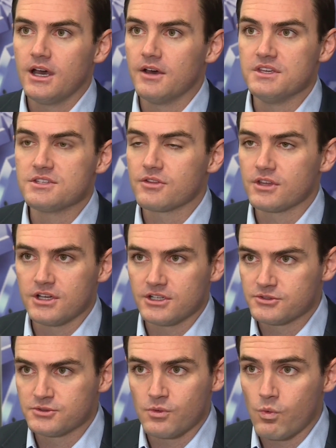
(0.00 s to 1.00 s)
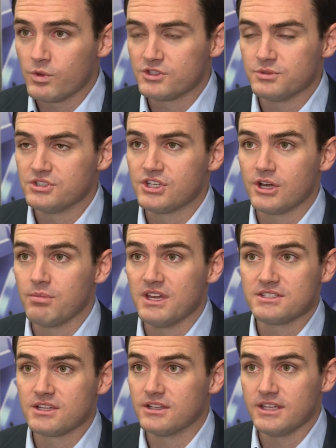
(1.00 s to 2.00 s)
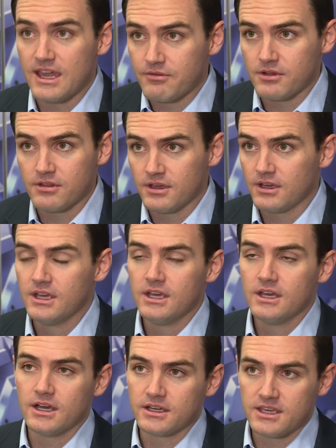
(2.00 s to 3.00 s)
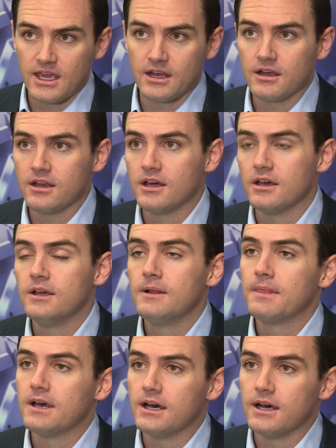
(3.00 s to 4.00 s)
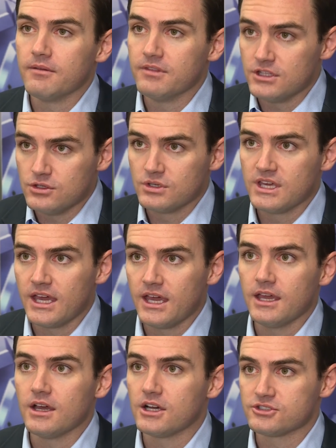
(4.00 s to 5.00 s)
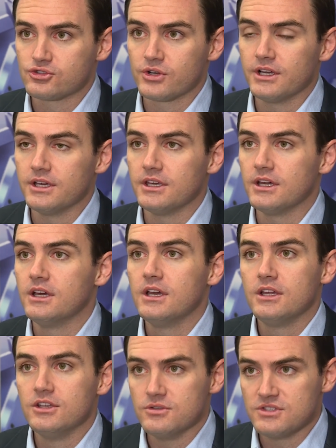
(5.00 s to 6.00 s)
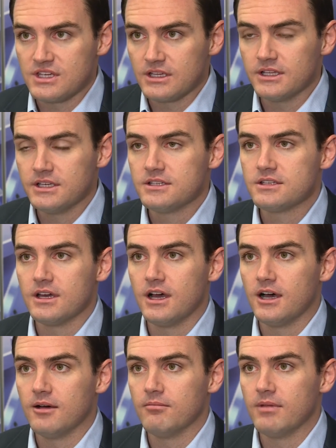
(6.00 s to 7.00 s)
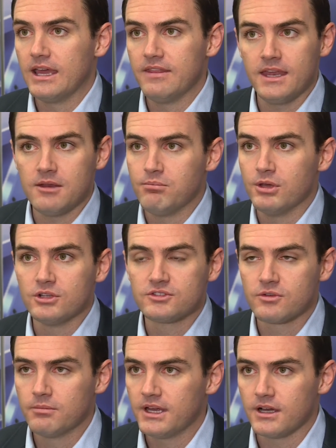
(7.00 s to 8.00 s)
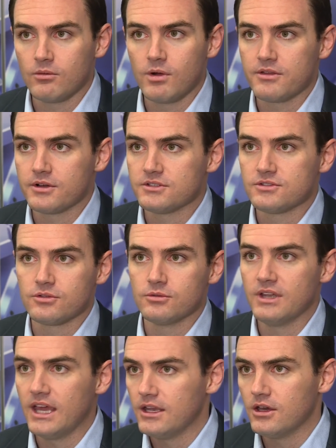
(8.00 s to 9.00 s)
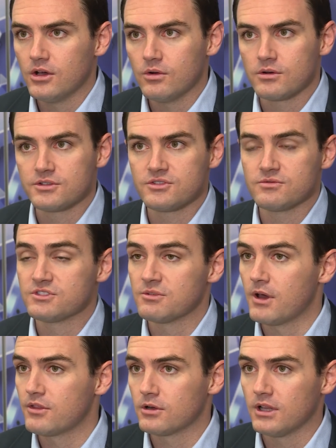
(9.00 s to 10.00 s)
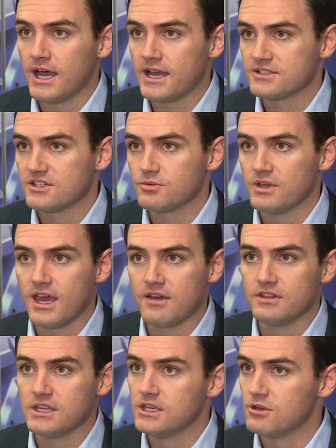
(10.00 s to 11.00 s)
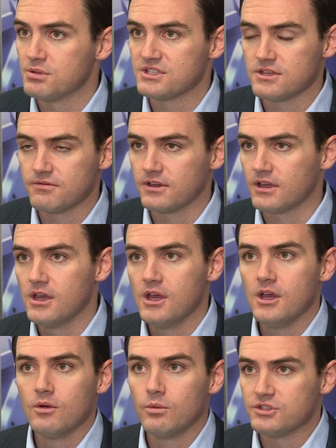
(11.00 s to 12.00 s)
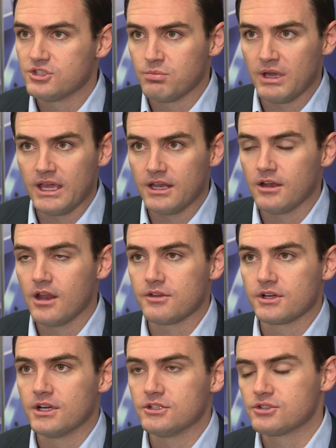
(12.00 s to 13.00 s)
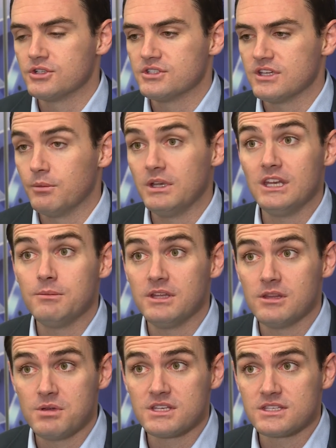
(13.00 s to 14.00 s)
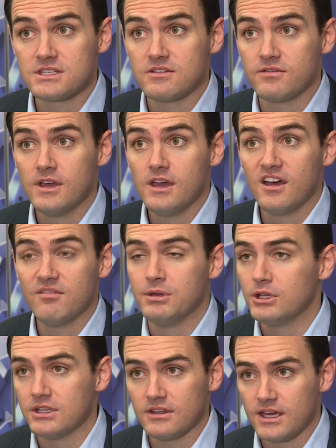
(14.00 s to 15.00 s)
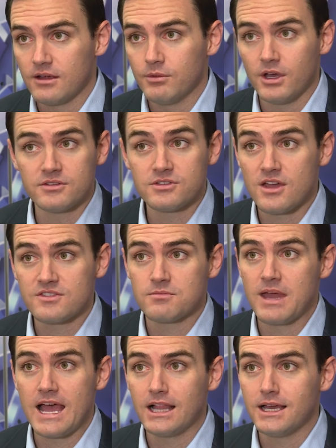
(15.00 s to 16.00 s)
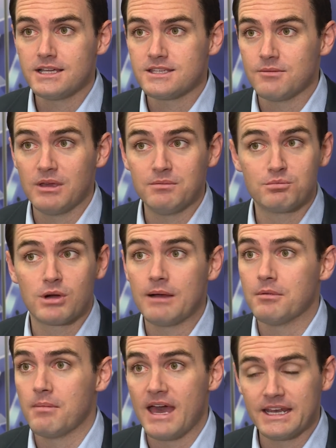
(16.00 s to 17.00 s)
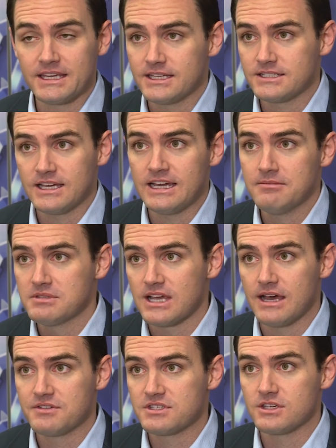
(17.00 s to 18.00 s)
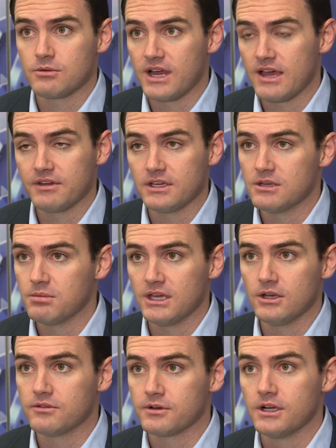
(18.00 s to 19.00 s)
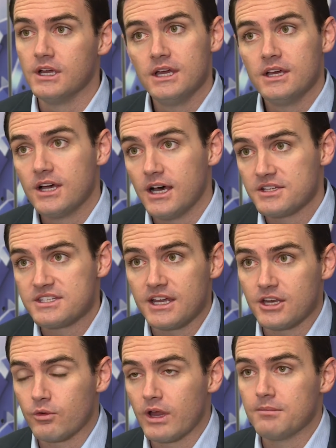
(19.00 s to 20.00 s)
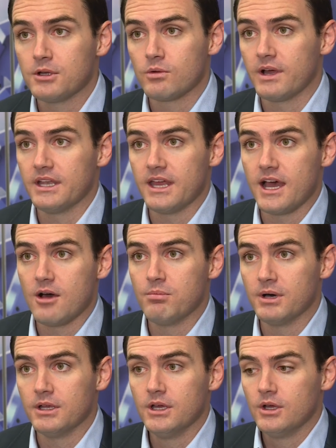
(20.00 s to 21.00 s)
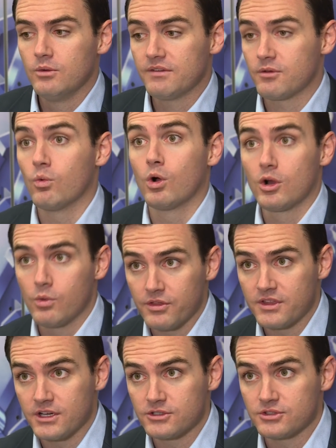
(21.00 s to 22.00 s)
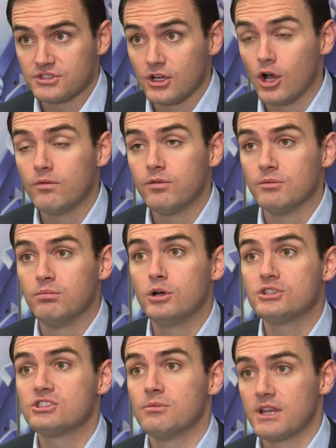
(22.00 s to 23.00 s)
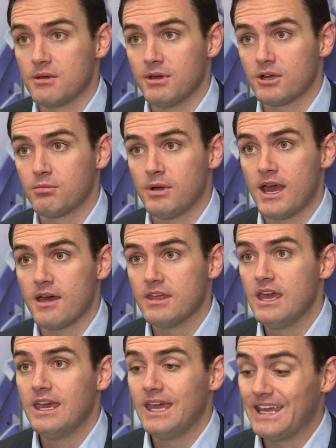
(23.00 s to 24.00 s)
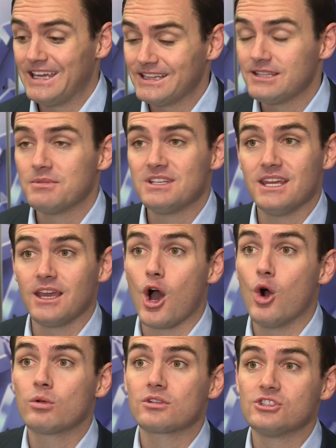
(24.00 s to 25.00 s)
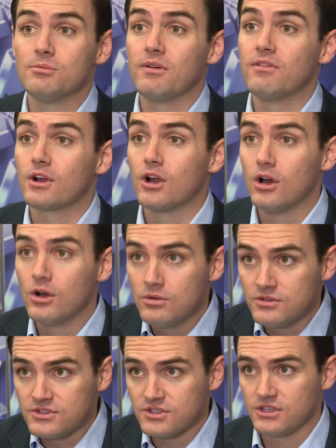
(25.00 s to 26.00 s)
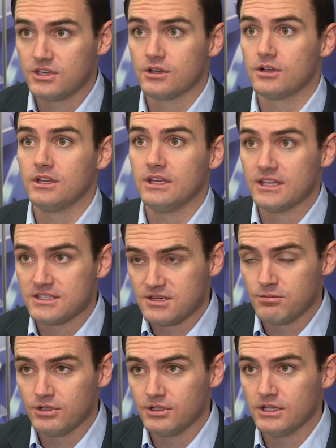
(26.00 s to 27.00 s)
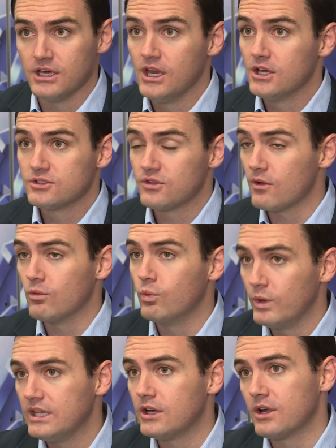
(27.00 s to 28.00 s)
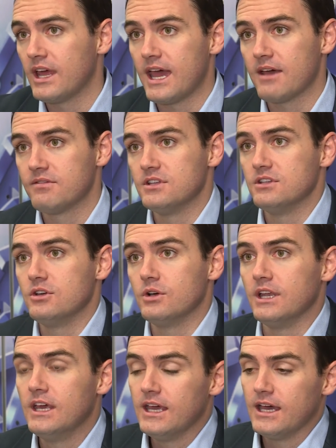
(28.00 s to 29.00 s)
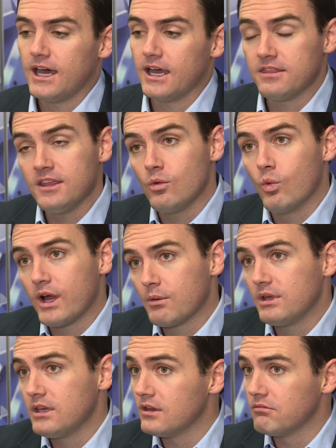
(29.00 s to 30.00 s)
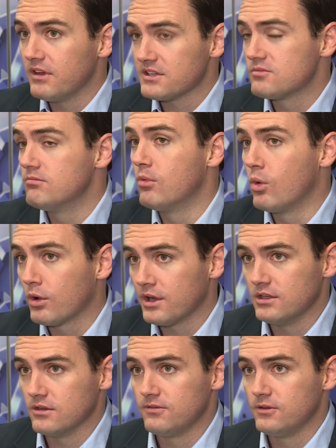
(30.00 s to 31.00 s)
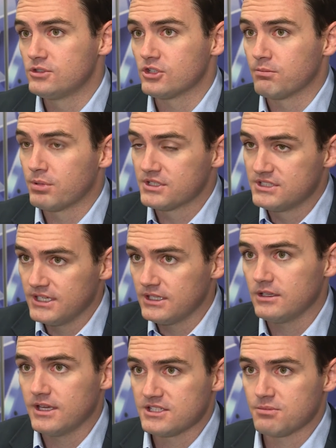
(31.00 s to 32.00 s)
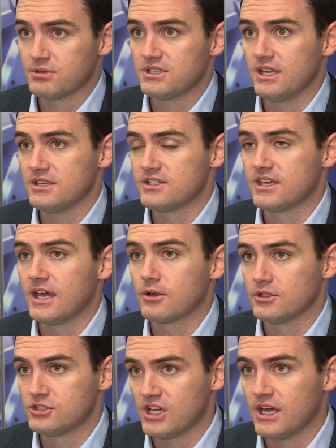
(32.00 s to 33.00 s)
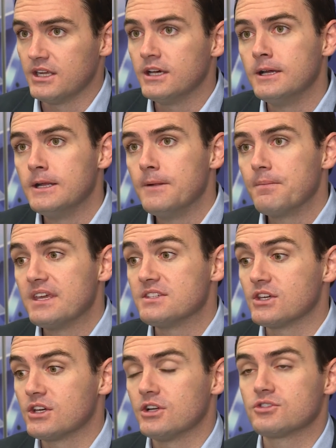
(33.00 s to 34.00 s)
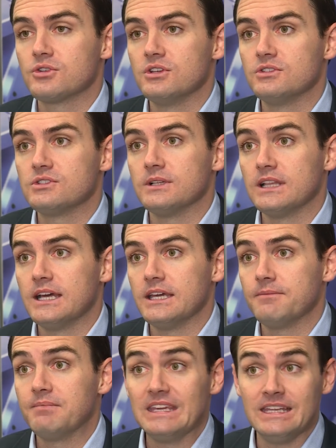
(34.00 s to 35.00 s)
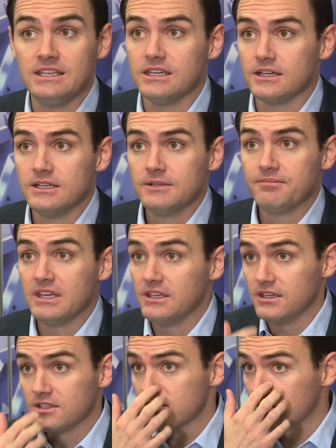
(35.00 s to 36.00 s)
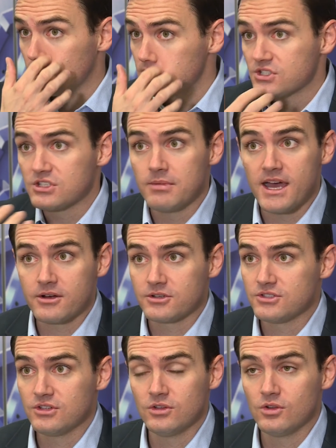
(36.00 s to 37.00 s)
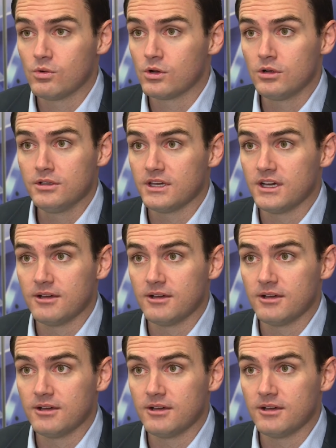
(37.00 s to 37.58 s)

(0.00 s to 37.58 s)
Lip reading: These are the countries with which we share basically everything, Canada, the UK, Australia, New Zealand. And then it builds from there, whether it's through NATO or some other alliances we have in the Indo-Pacific with Japan and other countries. And we need to be in the business of building that. We also have some allies that may be problematic at times. Obviously, we're having a debate over Saudi Arabia right now, but we have to work with countries and hopefully push them on a better path and get them to take ownership of their own security and stability so that we don't have to do it. I think where we could invest more in the future, particularly as it pertains to countering China, is in countries like India. India is the largest democracy in the world.